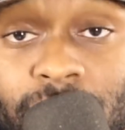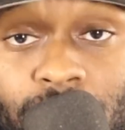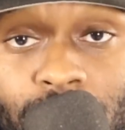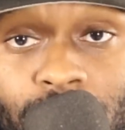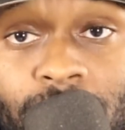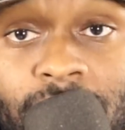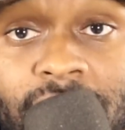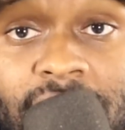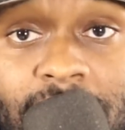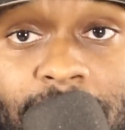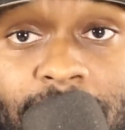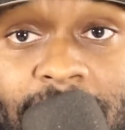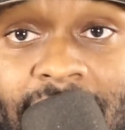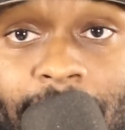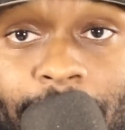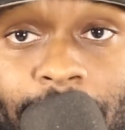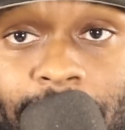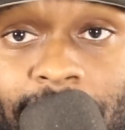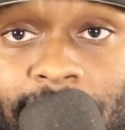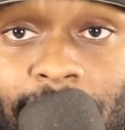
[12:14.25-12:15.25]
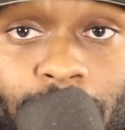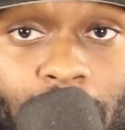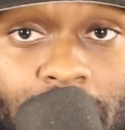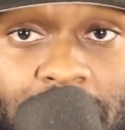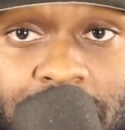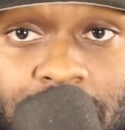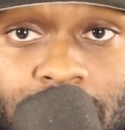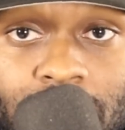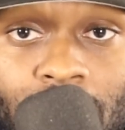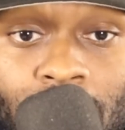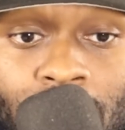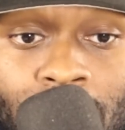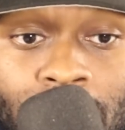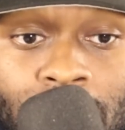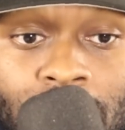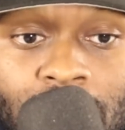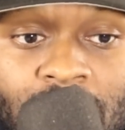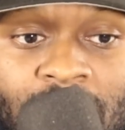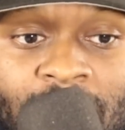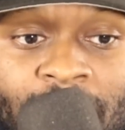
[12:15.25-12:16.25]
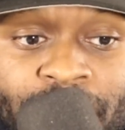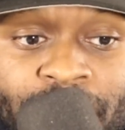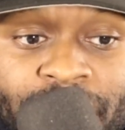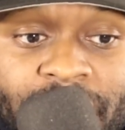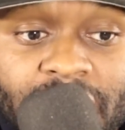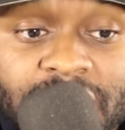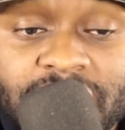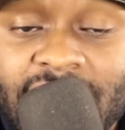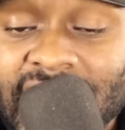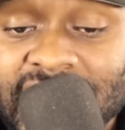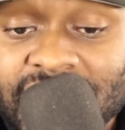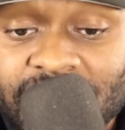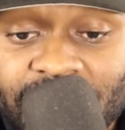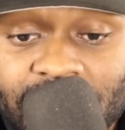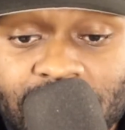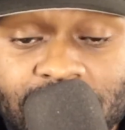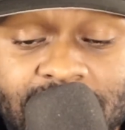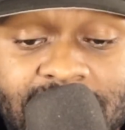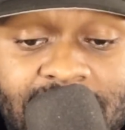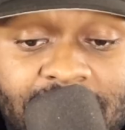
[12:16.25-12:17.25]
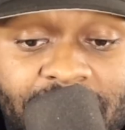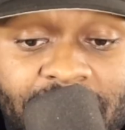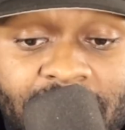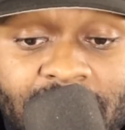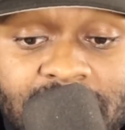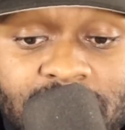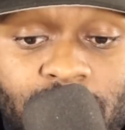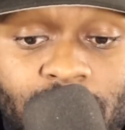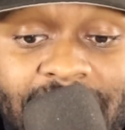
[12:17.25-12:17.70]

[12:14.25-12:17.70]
really be able to put pressure on Jacksonville's defense.